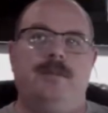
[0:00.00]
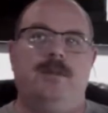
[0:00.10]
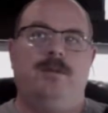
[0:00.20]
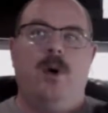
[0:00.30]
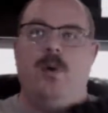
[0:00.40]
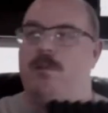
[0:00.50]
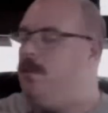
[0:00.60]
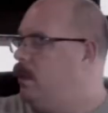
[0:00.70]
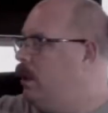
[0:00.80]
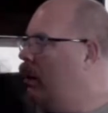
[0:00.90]
foam
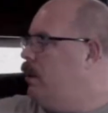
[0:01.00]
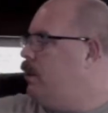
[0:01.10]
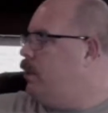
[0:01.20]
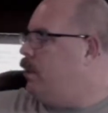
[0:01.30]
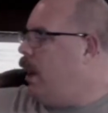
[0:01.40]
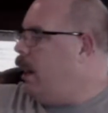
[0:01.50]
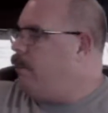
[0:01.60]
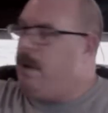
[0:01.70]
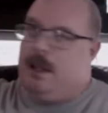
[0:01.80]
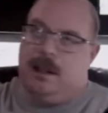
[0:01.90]
to try and
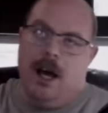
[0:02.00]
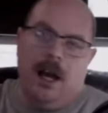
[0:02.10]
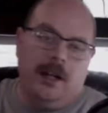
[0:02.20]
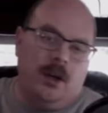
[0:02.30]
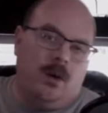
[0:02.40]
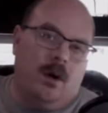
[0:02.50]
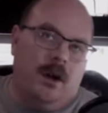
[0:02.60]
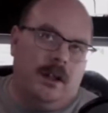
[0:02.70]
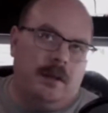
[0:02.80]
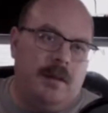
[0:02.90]
make the audio
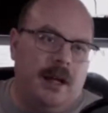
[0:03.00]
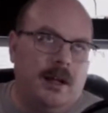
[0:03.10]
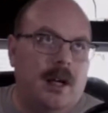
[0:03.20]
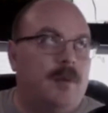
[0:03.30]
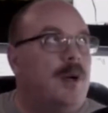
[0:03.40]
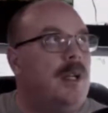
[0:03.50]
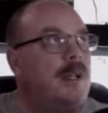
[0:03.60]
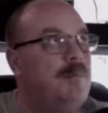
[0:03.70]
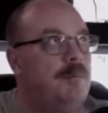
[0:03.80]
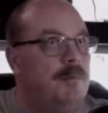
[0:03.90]
quality better. I'm going
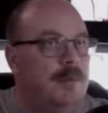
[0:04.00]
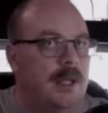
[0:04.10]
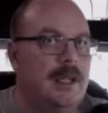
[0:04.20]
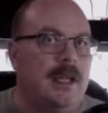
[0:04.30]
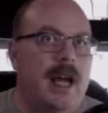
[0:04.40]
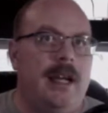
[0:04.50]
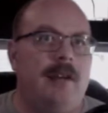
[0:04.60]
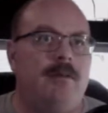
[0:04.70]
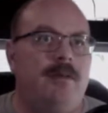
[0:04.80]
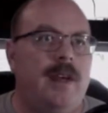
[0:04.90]
to get the
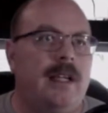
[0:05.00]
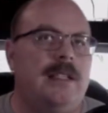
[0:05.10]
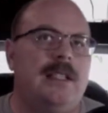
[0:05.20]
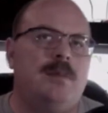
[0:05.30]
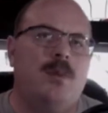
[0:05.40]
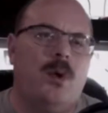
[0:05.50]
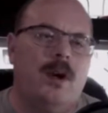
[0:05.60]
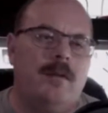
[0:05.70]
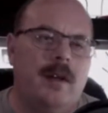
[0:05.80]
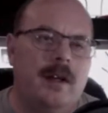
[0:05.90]
lighting fixed. It's more
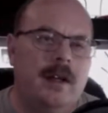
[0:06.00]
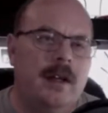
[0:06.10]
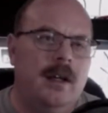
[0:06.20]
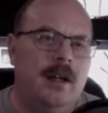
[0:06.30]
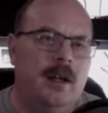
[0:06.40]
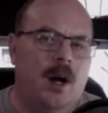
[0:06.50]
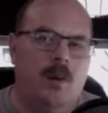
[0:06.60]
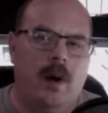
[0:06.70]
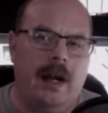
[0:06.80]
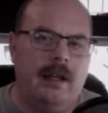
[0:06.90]
of a
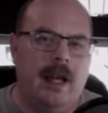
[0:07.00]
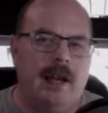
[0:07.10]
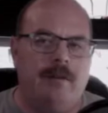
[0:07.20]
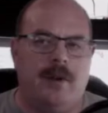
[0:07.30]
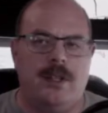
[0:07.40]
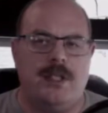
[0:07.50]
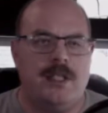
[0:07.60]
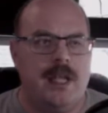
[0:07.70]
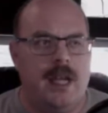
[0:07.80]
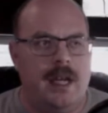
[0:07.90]
white light versus
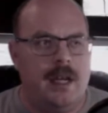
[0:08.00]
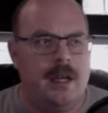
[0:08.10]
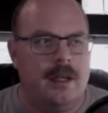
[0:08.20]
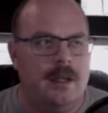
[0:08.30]
a